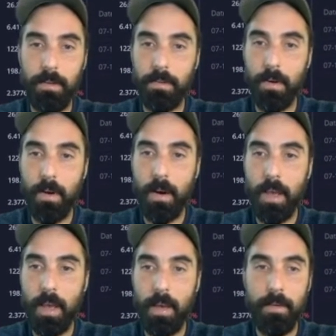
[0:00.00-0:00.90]
So I
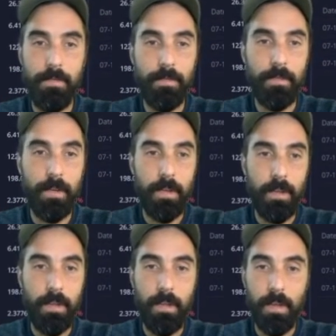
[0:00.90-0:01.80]
have
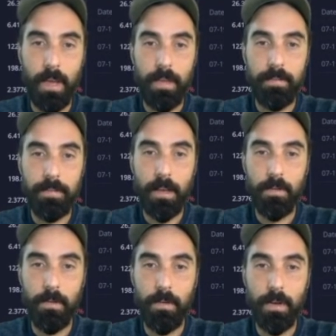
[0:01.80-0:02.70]
a sell
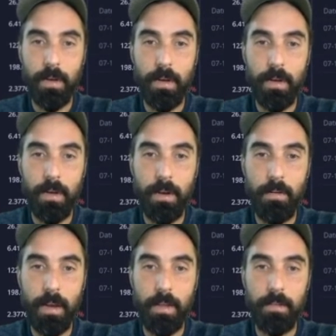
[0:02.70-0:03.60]
order
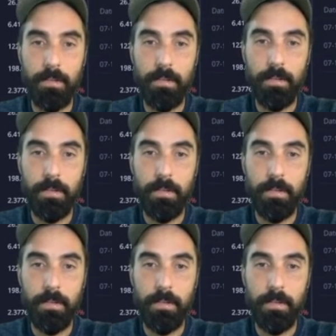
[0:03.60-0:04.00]
around